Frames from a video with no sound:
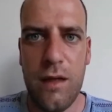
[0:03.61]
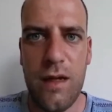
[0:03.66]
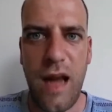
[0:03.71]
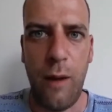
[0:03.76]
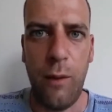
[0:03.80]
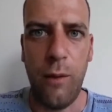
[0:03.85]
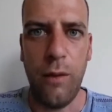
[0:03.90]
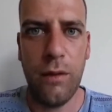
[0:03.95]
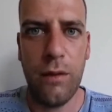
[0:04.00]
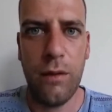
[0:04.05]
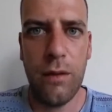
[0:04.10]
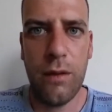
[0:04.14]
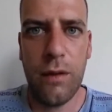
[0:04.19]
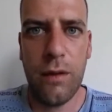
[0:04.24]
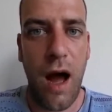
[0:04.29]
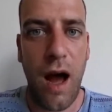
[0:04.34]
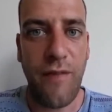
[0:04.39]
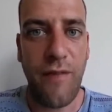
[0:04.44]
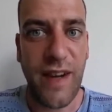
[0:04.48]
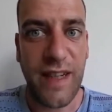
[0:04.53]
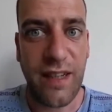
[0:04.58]
Now,
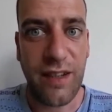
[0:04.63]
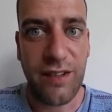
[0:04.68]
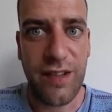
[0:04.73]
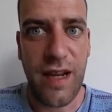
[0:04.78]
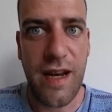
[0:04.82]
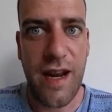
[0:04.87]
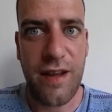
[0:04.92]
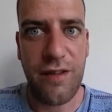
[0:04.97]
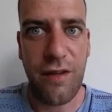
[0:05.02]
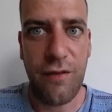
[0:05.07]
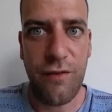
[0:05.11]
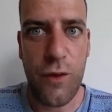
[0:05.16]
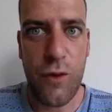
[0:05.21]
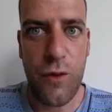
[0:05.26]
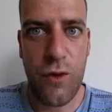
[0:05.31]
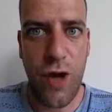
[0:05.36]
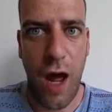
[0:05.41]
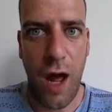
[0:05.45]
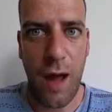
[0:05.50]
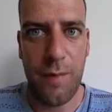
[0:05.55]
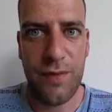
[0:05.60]
I've had to say this a few
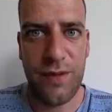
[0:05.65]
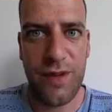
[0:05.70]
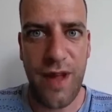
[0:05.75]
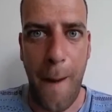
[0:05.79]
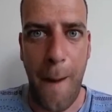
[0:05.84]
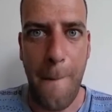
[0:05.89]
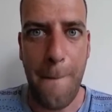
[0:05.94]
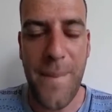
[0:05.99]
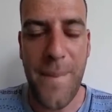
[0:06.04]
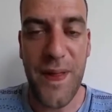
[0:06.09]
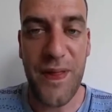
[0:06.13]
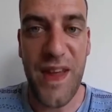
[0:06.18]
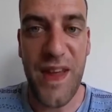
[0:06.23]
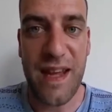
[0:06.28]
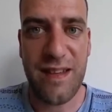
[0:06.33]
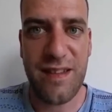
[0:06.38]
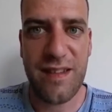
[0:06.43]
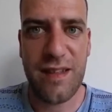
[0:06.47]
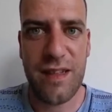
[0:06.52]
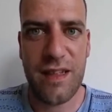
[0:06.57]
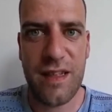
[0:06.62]
times now, but
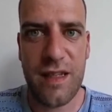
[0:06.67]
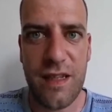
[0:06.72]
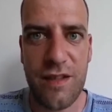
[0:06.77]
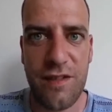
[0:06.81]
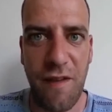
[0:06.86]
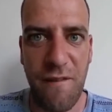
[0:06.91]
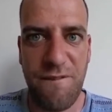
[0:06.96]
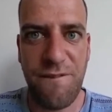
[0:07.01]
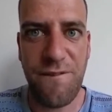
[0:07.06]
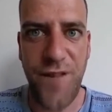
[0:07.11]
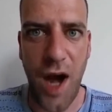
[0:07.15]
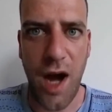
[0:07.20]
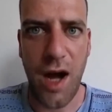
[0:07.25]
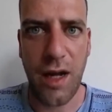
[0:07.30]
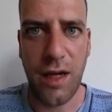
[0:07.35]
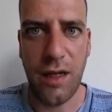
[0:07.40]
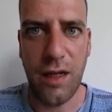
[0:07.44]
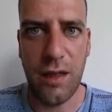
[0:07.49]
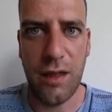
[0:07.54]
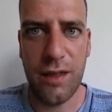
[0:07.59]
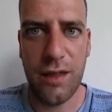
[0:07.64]
this is the
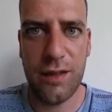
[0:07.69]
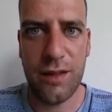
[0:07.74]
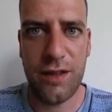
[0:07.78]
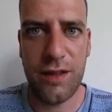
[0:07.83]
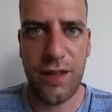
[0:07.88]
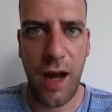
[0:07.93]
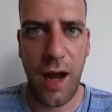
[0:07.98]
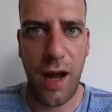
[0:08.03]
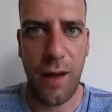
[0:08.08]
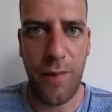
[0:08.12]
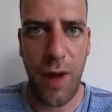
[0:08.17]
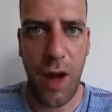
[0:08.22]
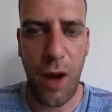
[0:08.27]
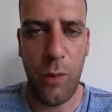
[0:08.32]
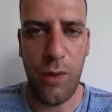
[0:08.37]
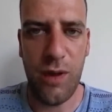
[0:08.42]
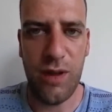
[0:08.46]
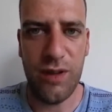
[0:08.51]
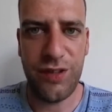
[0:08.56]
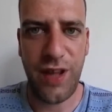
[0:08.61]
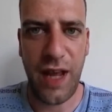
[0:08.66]
final time that I
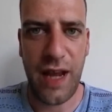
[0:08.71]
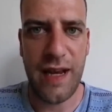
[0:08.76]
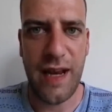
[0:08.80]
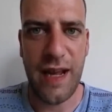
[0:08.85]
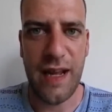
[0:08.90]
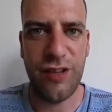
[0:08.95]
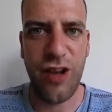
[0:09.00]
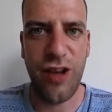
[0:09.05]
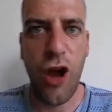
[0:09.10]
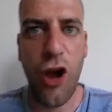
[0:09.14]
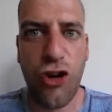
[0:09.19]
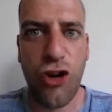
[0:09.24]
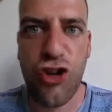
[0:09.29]
will say this.